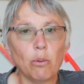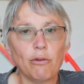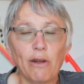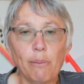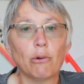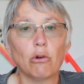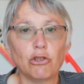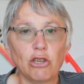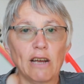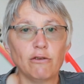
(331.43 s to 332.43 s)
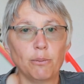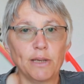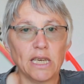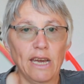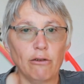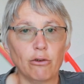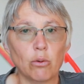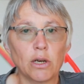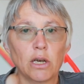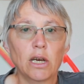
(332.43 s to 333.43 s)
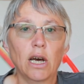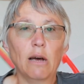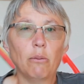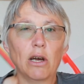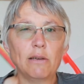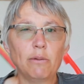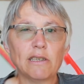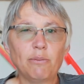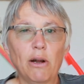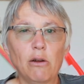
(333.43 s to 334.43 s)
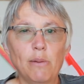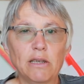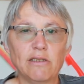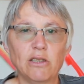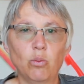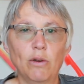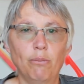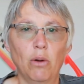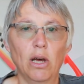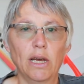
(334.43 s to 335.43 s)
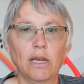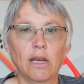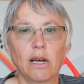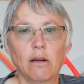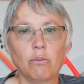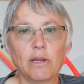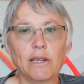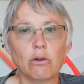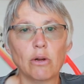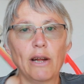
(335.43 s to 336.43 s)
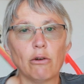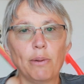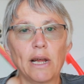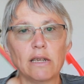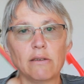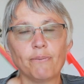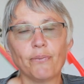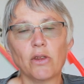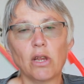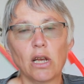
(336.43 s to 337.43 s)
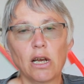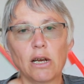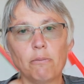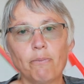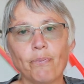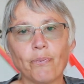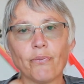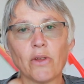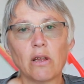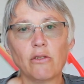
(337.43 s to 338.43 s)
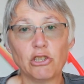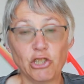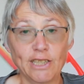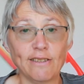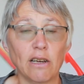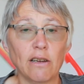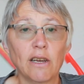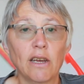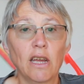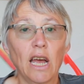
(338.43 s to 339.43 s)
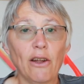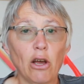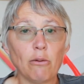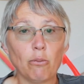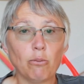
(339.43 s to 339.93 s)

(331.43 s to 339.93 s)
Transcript: But with flaperons, you have to be careful um, I experimented with my um, little aeroplane, um, the Cheetah, and I